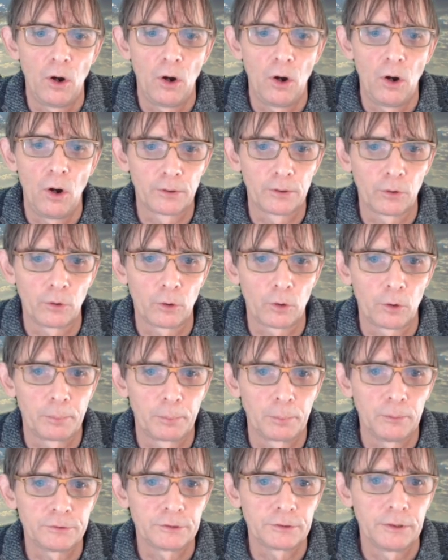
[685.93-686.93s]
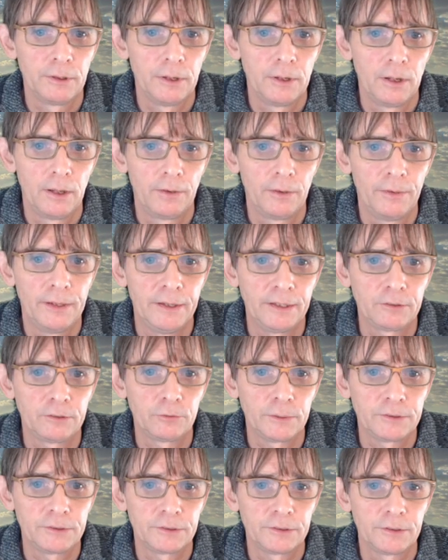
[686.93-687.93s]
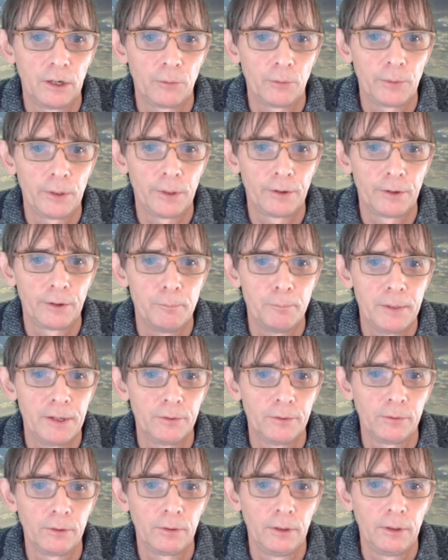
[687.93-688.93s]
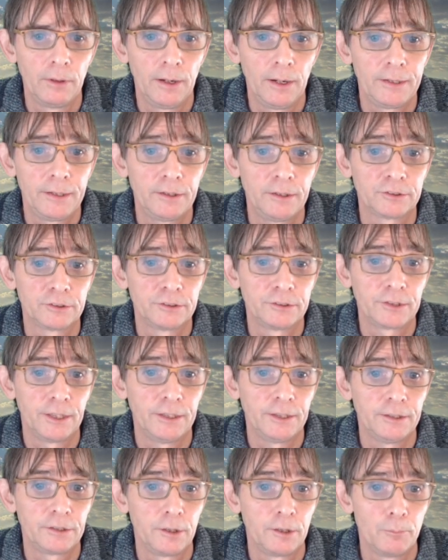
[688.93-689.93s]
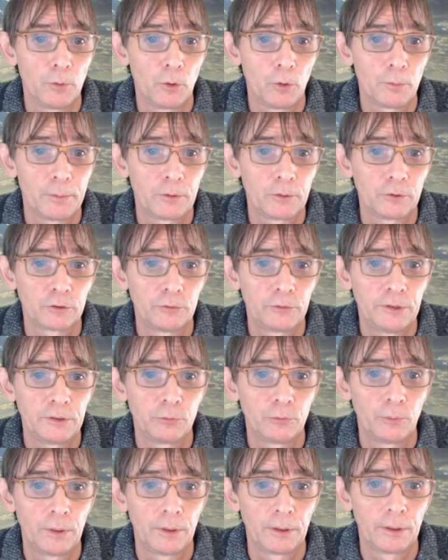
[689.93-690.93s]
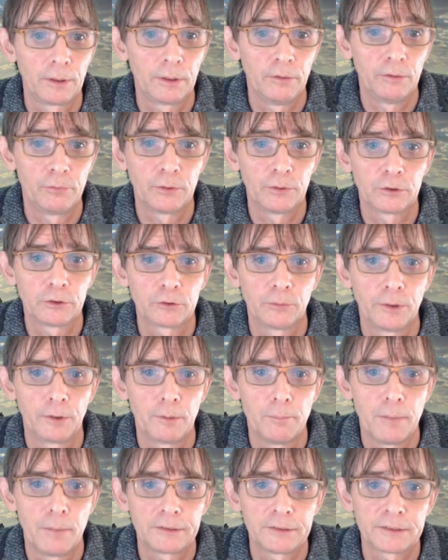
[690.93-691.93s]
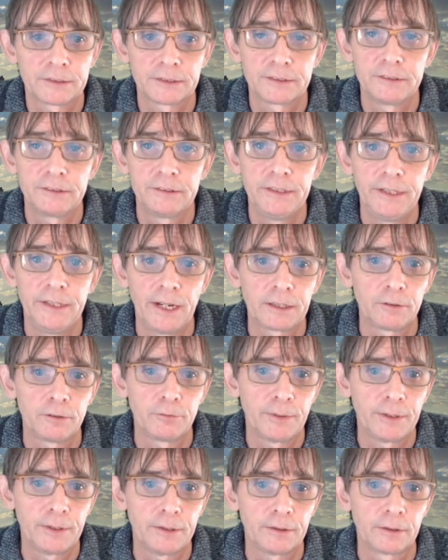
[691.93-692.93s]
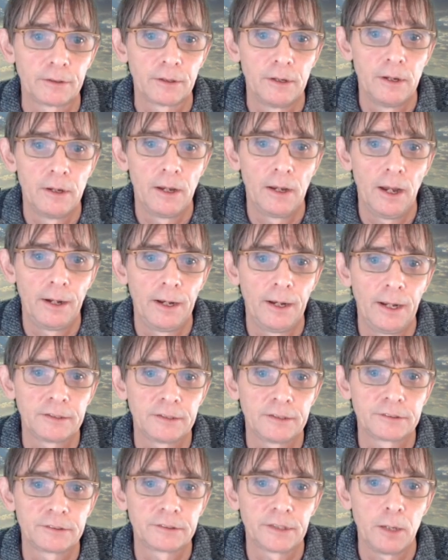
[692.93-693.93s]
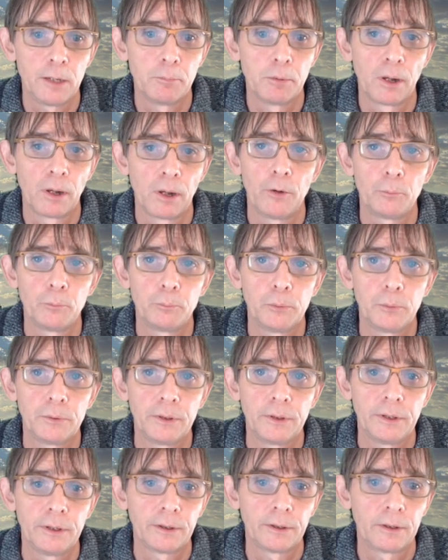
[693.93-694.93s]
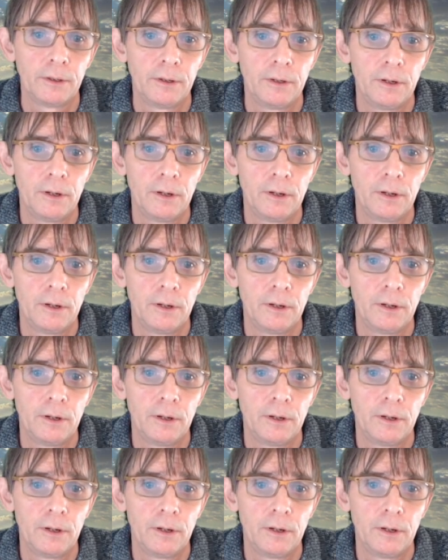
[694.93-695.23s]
of the clock pulse, this, which is now here in the middle, it doesn't change anymore, because this one, the first one, the master, is deactivated and has a stable output here,